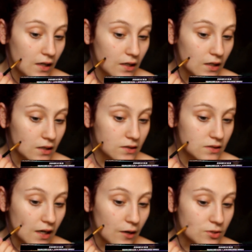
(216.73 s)
And
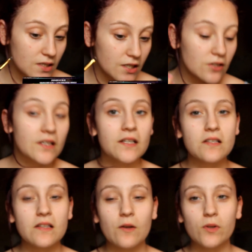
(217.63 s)
I was
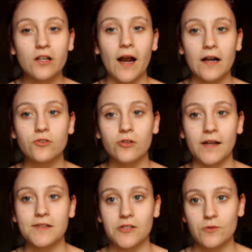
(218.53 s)
curious like what their actual
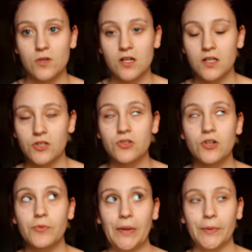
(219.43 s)
ages were, because you
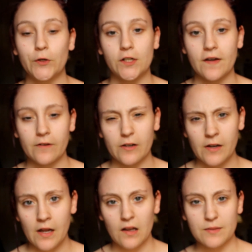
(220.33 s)
know people are never,
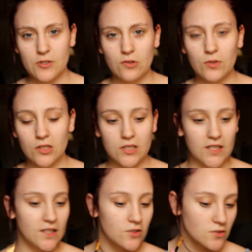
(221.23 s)
especially when they're
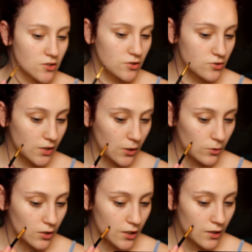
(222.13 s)
teenagers, are usually
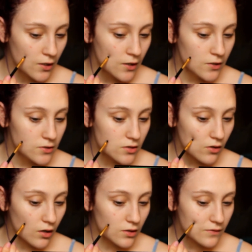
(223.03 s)
older. So
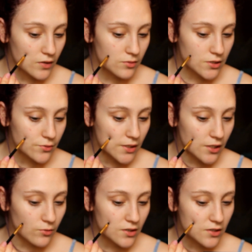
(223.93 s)
all of them are
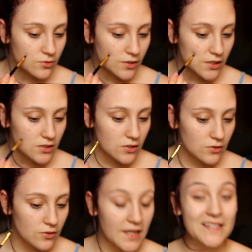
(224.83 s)
21 to
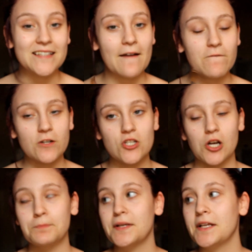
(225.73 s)
22 except for
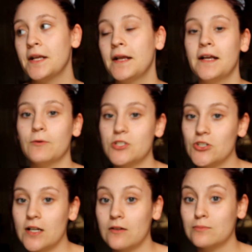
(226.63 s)
John B, which, you
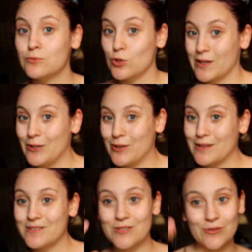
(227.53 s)
know,
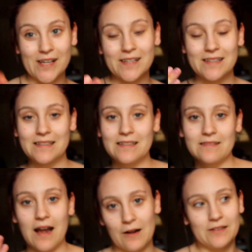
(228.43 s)
21. So like
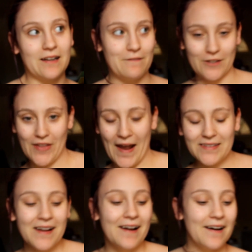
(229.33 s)
I feel that.
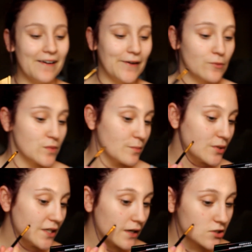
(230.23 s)

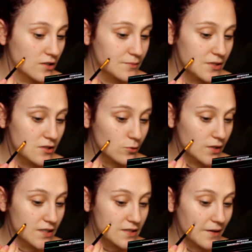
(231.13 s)
But yeah, John B's
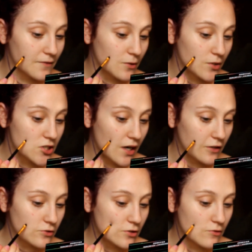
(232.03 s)
27, which I
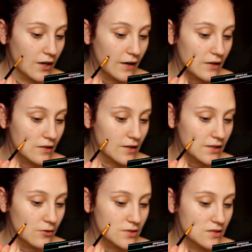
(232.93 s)
don't know why I thought
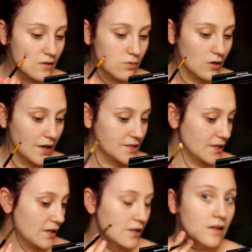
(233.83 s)
that was
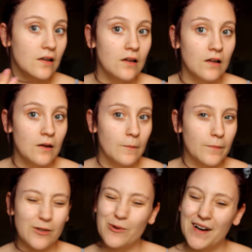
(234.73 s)
surprising,
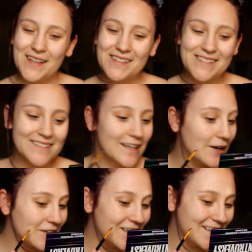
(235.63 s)
but it was.
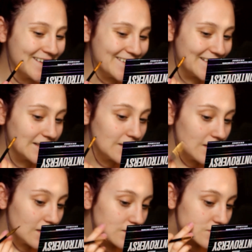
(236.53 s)

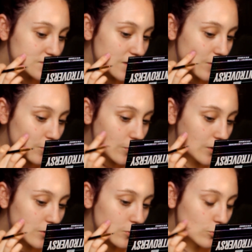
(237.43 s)

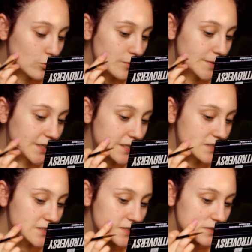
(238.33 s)
So cool
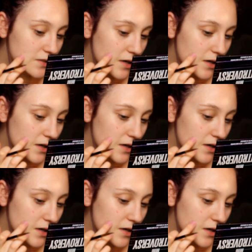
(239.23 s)
beans.